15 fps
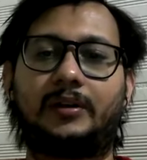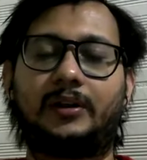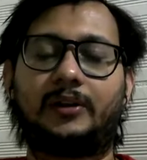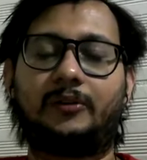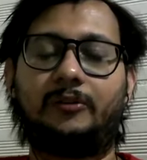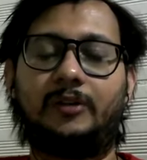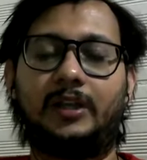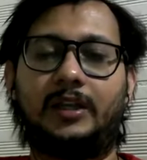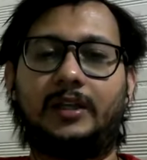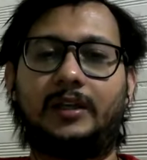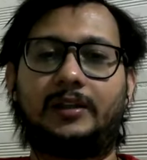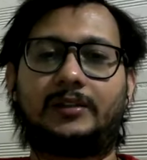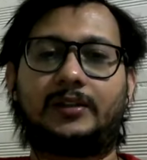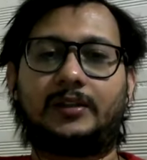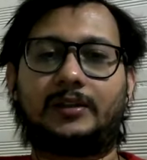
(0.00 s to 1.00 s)
you know,
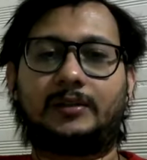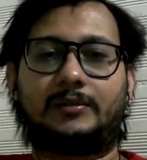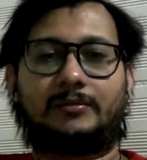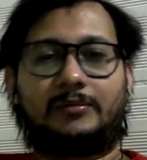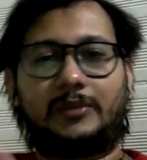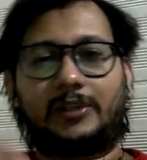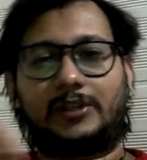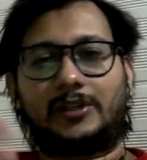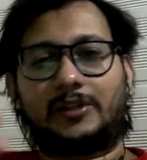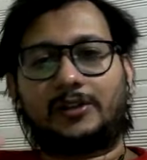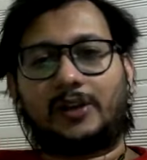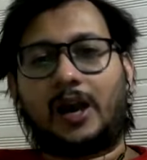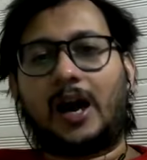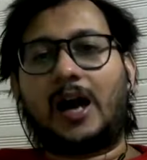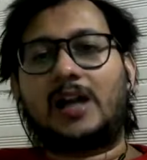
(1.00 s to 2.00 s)
it's a
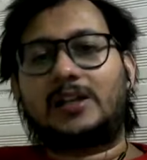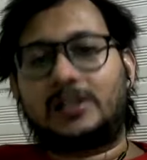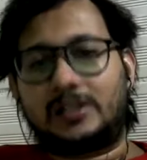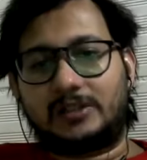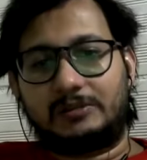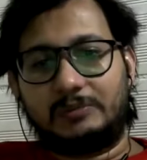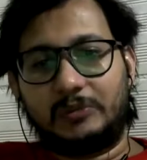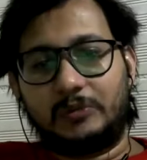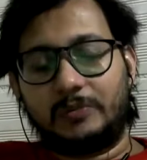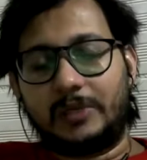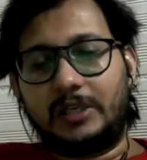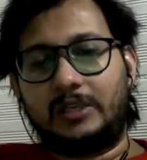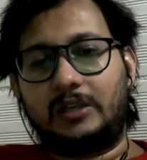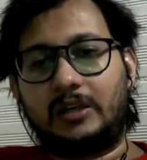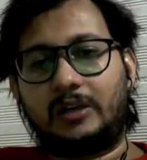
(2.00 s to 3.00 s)
art
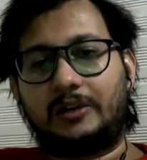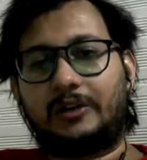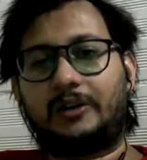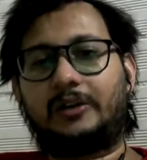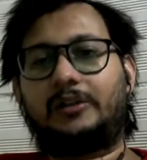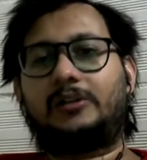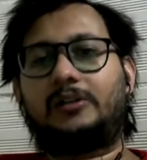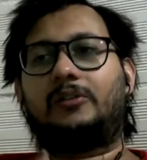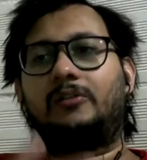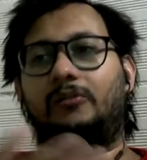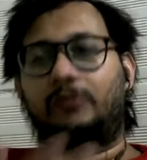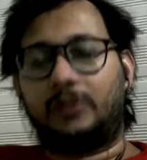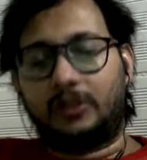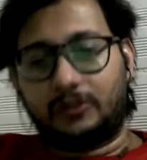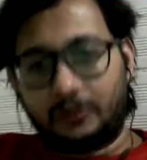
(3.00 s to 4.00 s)
movement and
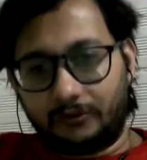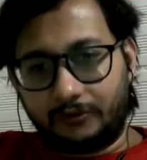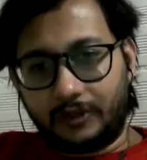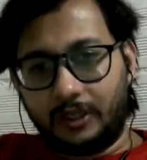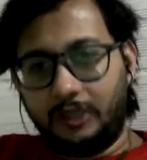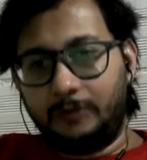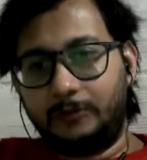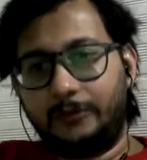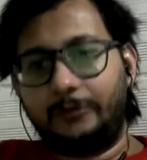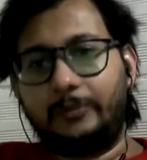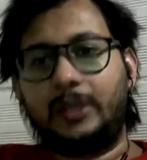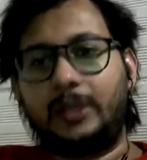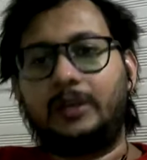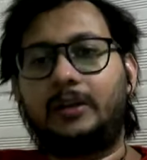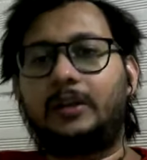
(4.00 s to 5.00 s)
philosophical
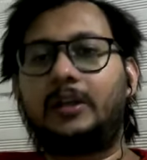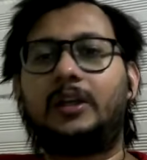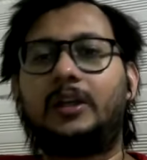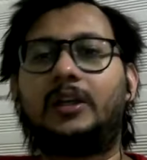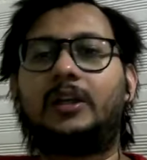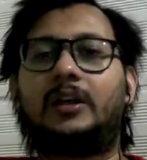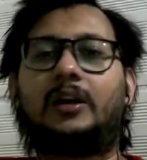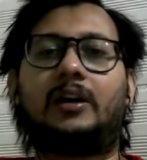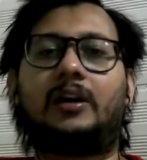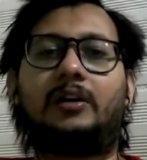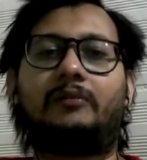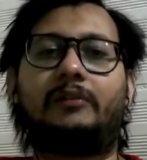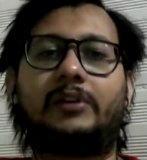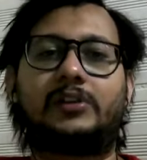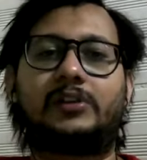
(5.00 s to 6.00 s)
movement,
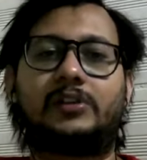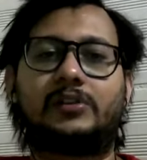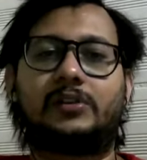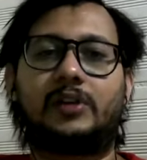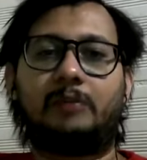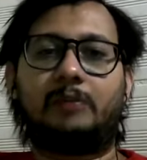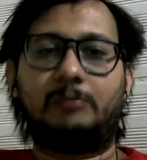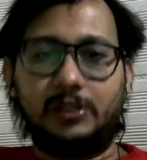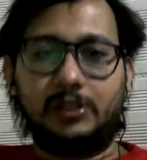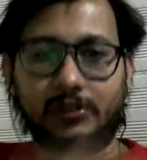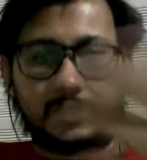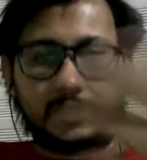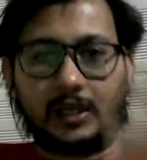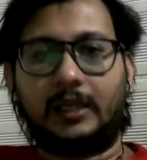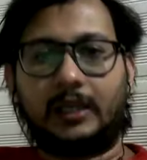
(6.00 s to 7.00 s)
which
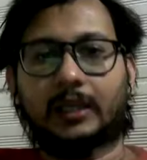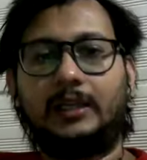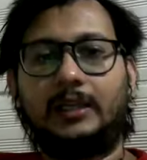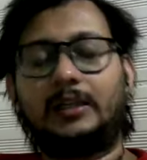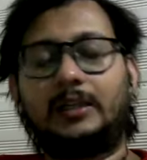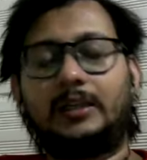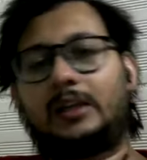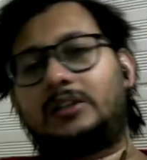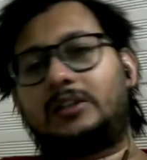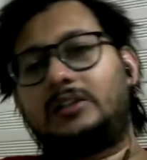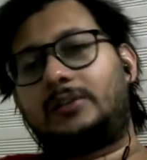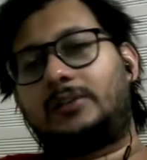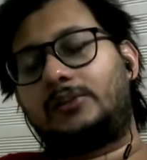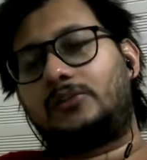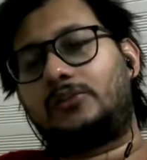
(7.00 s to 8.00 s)
emerged again in
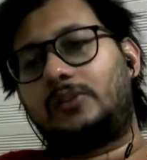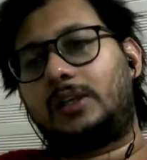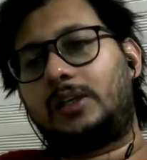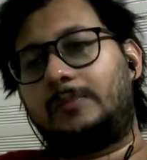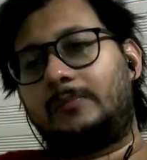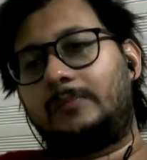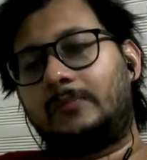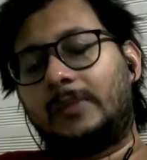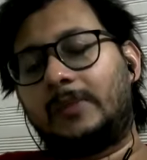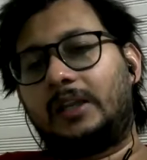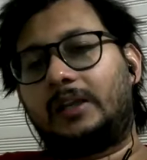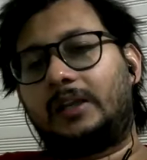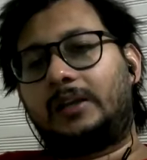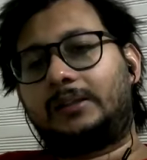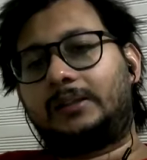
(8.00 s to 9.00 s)
18th century.
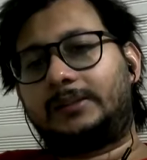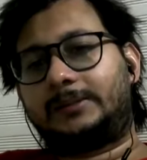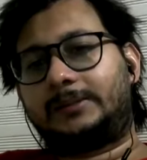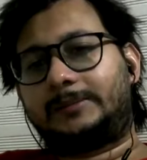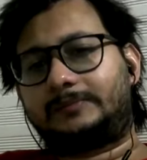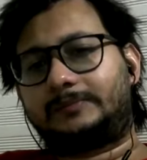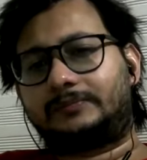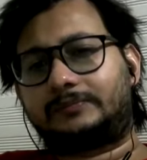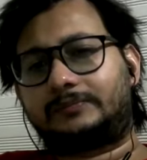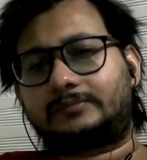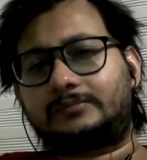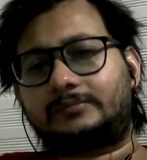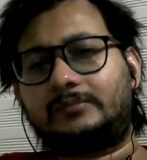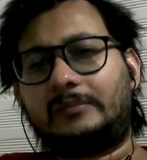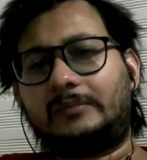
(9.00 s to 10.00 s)
Uh,
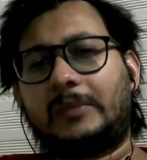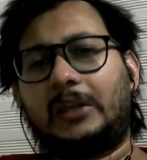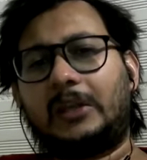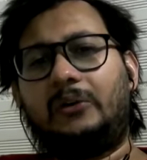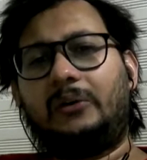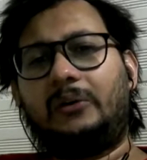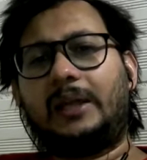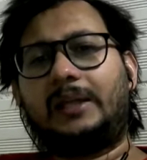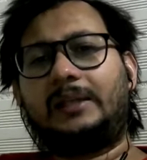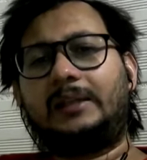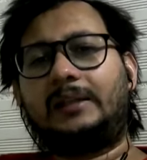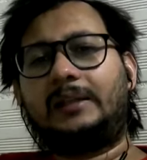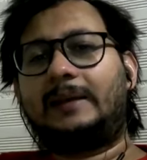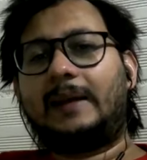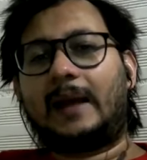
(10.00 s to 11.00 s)

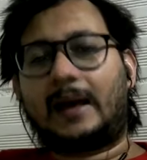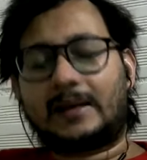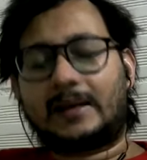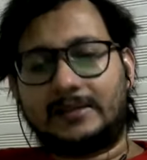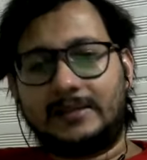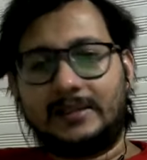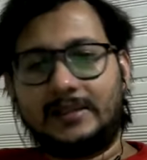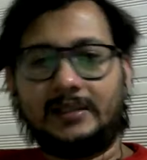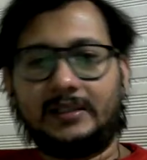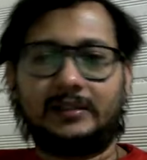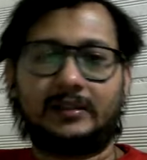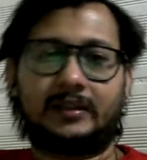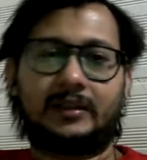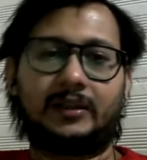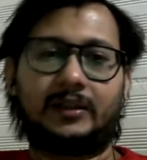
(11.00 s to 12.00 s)
and
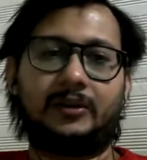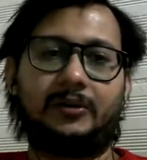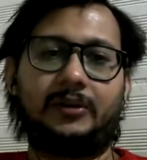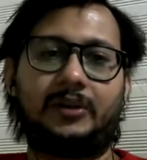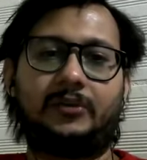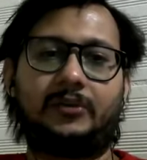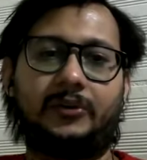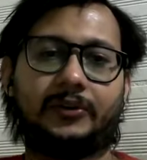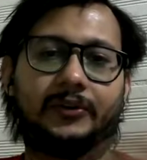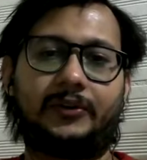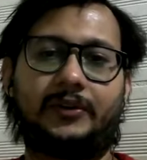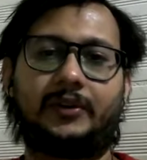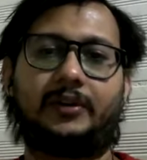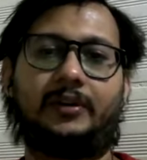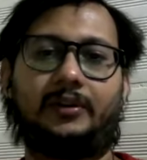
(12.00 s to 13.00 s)
largely, it
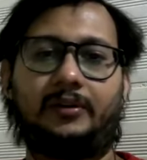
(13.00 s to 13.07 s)
was